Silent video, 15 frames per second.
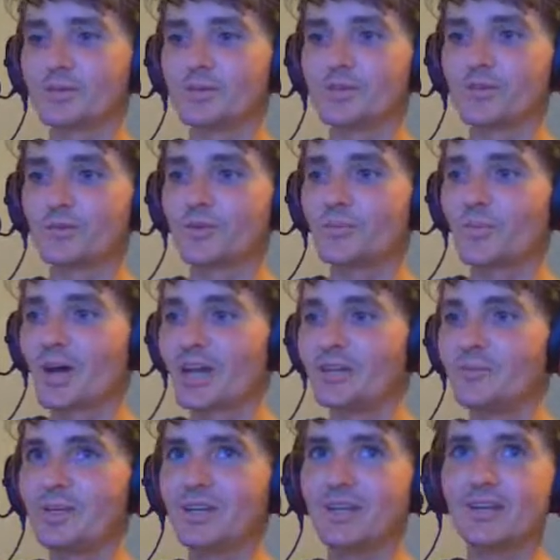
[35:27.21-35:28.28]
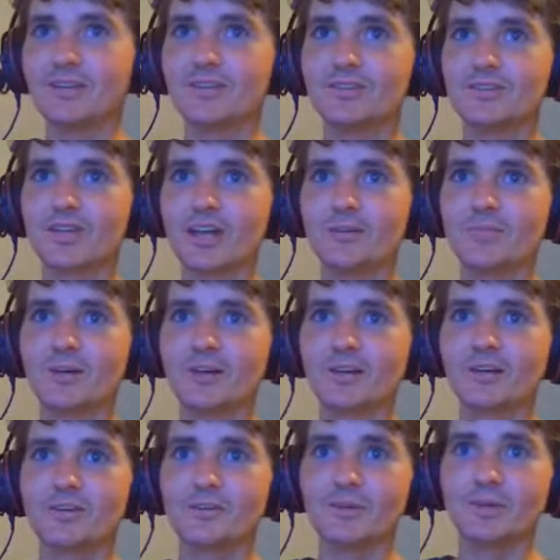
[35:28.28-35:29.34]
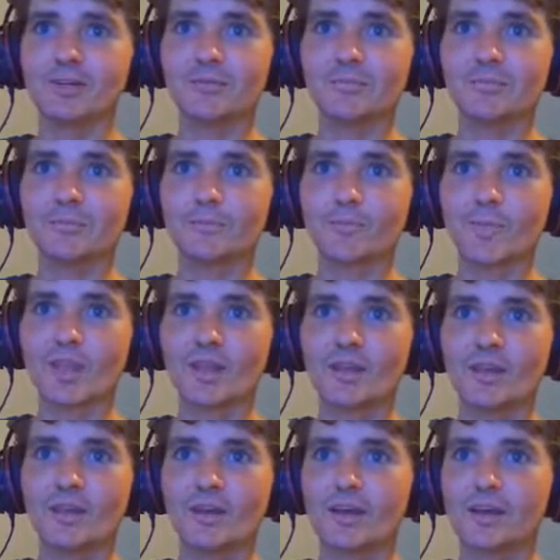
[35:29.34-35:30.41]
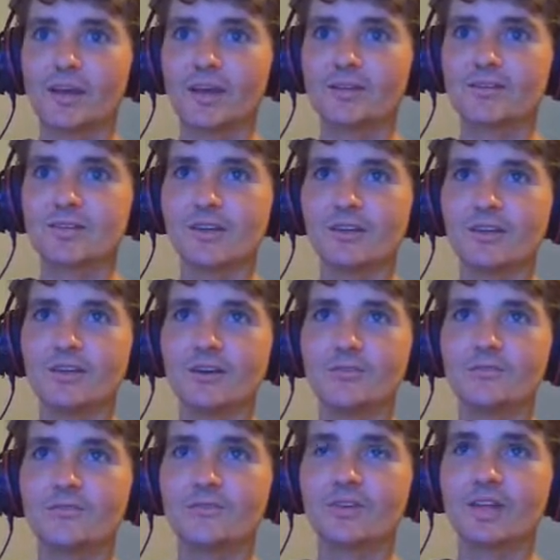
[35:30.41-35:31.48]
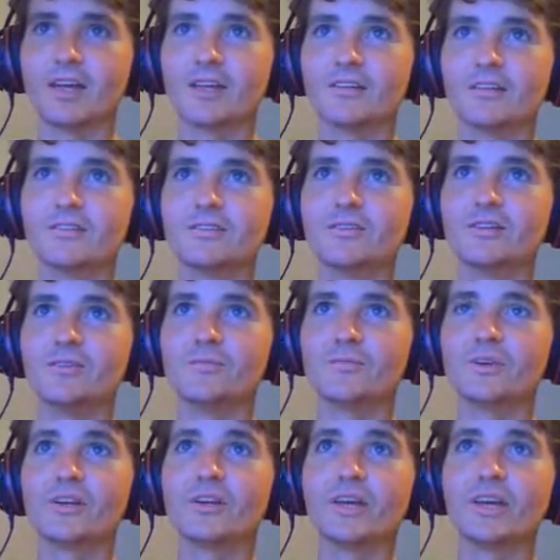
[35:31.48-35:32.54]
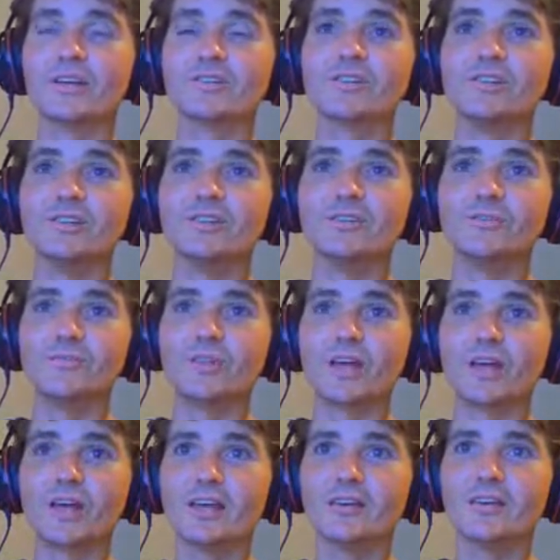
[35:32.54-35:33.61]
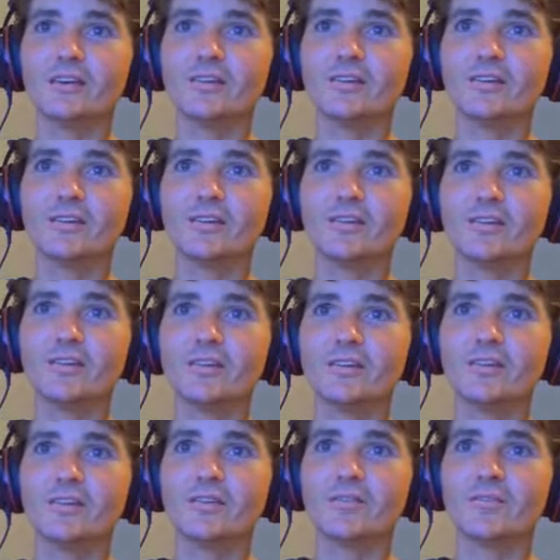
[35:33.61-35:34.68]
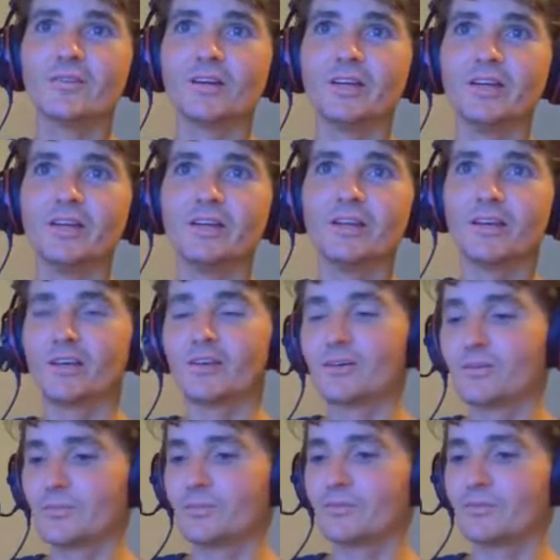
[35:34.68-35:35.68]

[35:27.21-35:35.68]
So remind me to get the chatbot going. I gotta set a note for that. Let's see, we're gonna actually do that right now.